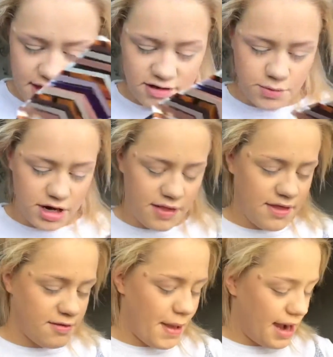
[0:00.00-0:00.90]
this one in
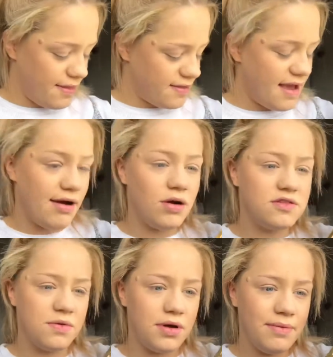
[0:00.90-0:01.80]
this palette, the
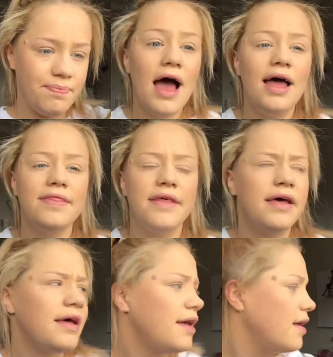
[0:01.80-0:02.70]
terracotta one. And
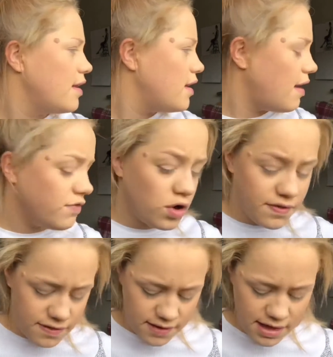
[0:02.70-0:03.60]
I've
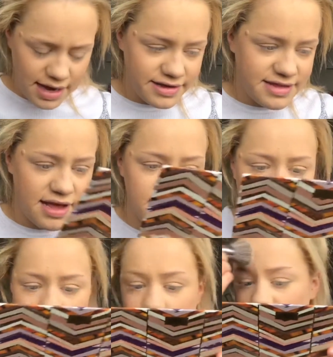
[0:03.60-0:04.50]
got the
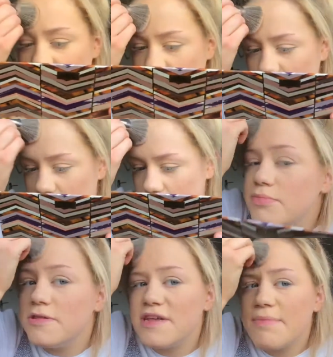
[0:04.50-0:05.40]
Anastasia Beauty
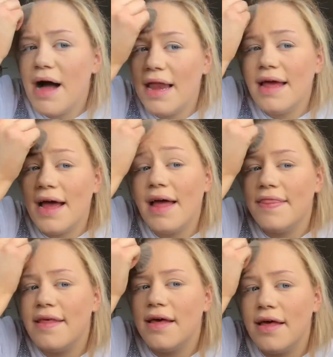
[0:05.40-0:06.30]
bronzing palette
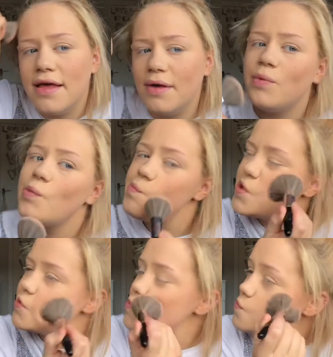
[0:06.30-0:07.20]
and the
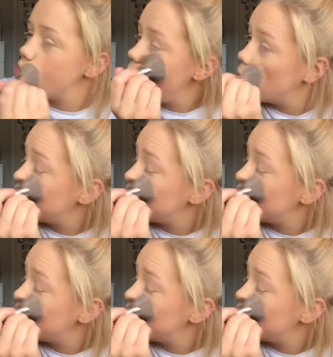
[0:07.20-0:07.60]
middle brown